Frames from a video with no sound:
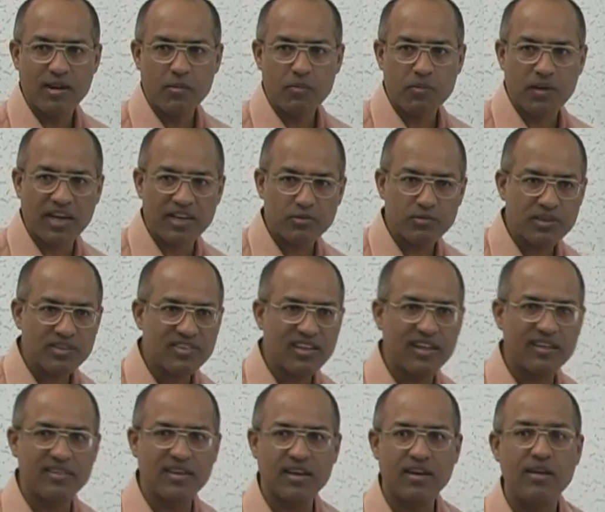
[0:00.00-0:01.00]
Plasma
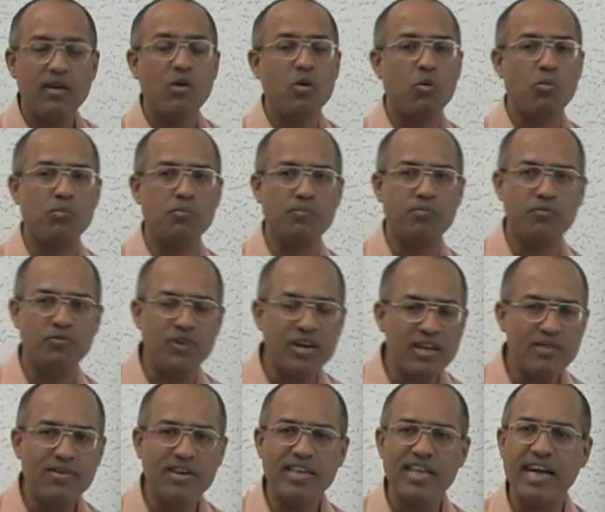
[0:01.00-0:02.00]
cells are
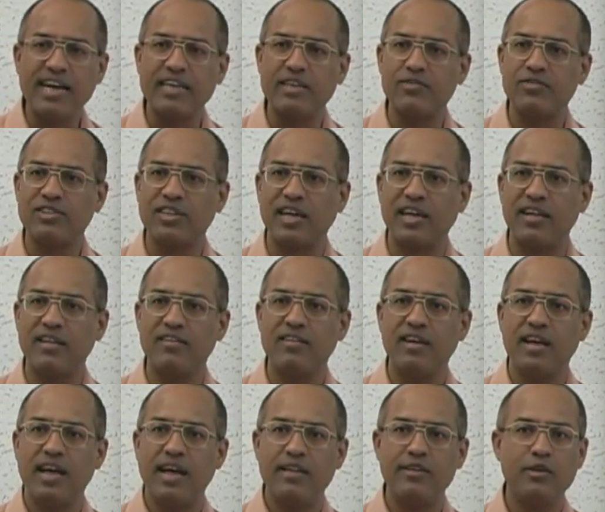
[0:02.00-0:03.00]
very, very active cells,
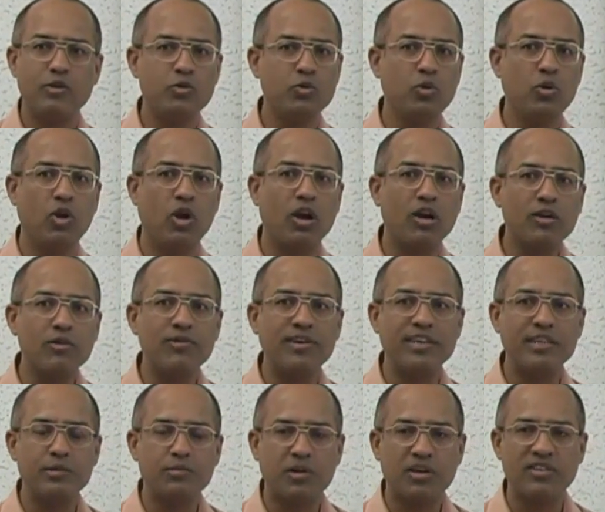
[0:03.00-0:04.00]
and they do lot of
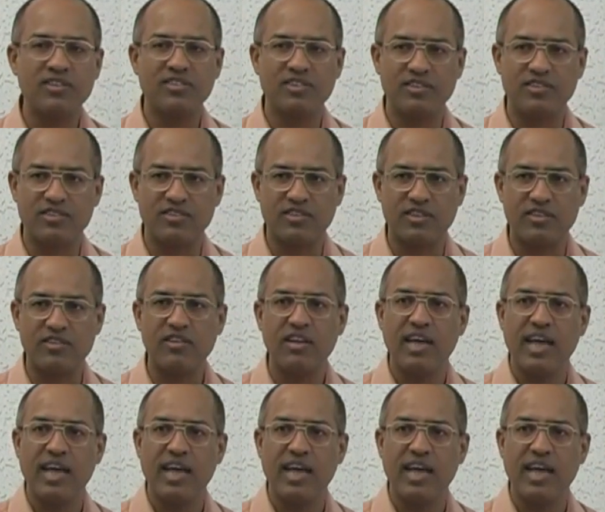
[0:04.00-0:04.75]
antibody synthesis,